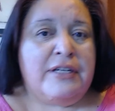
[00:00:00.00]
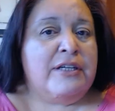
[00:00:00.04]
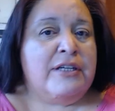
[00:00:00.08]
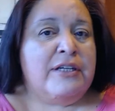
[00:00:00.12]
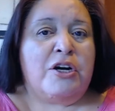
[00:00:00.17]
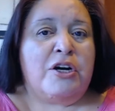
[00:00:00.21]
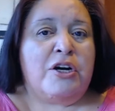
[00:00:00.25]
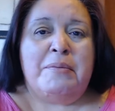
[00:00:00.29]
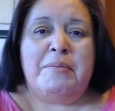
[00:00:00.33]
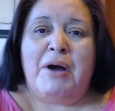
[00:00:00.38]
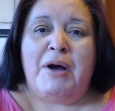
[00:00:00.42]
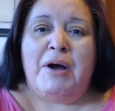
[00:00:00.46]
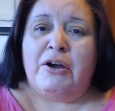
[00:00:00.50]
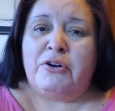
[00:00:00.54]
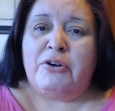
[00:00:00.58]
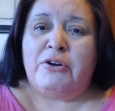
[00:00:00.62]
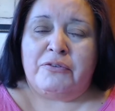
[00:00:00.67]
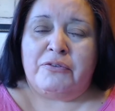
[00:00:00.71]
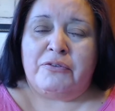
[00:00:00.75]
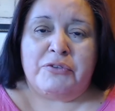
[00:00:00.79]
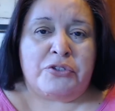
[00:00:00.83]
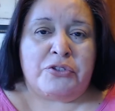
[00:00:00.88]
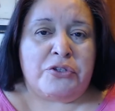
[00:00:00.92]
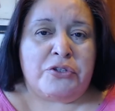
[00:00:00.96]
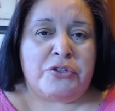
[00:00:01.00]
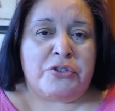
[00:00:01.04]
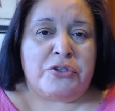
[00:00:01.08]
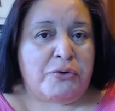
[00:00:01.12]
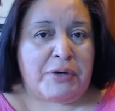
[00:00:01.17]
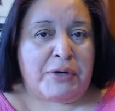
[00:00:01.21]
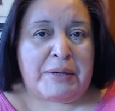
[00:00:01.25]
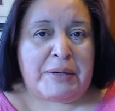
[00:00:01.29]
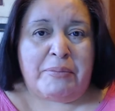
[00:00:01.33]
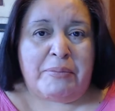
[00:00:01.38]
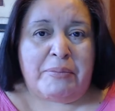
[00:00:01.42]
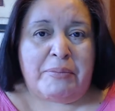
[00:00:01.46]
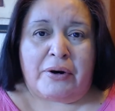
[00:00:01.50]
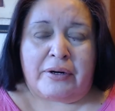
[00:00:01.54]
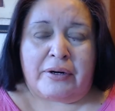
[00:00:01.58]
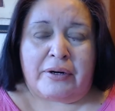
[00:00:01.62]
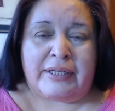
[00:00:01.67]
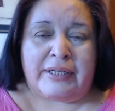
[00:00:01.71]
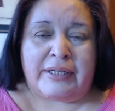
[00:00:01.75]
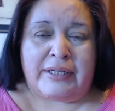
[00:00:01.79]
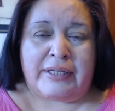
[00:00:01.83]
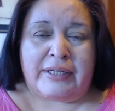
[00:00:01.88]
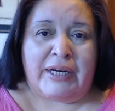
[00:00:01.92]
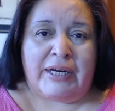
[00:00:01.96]
Come on over to the Green
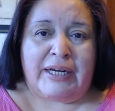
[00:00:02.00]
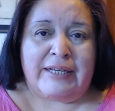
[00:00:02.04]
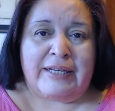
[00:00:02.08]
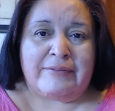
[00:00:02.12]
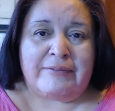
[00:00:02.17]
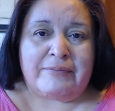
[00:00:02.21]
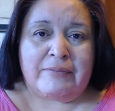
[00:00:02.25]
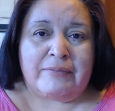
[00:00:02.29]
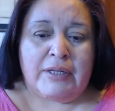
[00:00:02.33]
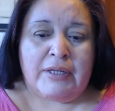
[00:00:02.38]
Party, right?